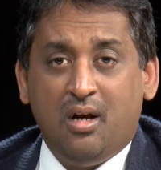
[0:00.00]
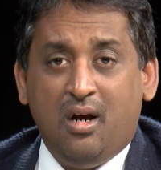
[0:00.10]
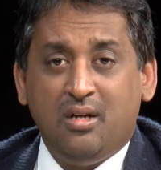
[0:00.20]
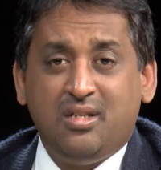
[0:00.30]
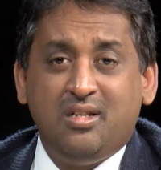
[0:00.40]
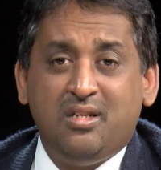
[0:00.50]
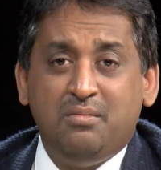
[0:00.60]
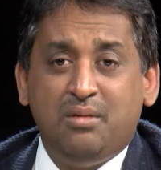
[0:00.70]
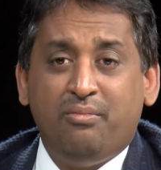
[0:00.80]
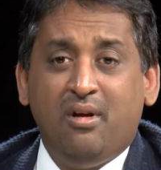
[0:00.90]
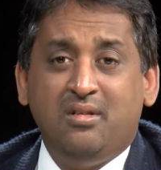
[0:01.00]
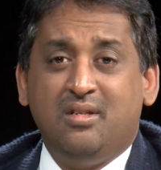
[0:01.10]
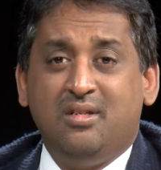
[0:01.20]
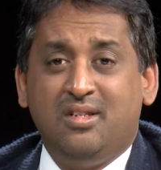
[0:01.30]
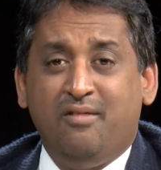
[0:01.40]
Our systems and
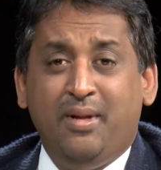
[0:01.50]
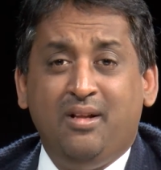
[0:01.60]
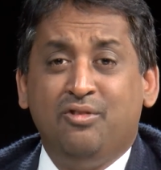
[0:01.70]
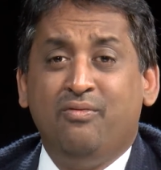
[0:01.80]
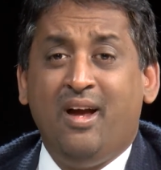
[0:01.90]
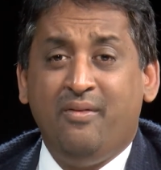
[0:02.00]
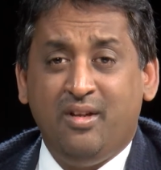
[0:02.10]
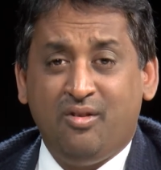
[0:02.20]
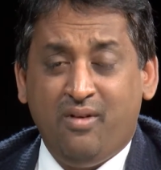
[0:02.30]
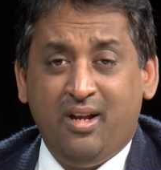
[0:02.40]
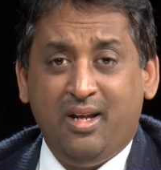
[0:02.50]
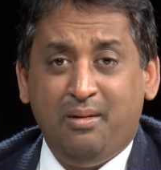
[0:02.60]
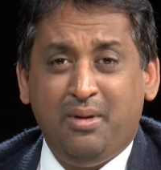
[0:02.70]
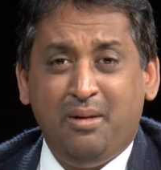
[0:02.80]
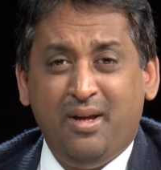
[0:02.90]
processes are built around this really,
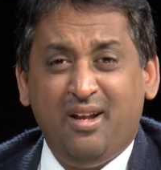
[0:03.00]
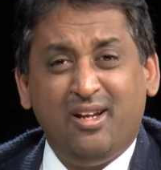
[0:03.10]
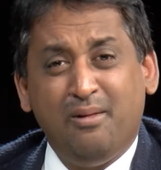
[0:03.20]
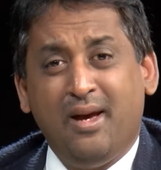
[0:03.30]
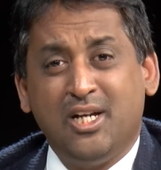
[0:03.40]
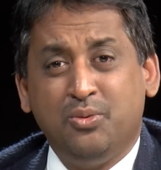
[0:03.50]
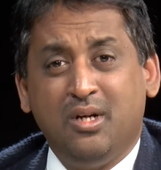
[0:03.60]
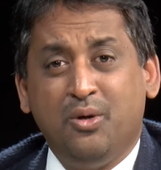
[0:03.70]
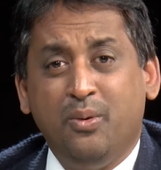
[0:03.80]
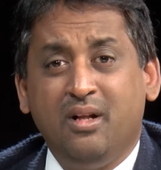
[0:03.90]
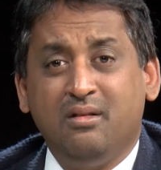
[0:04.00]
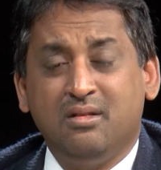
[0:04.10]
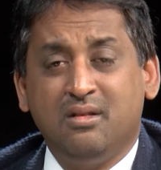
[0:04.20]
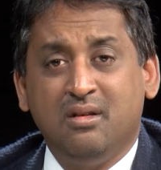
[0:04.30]
but a bit like a patchwork quilt.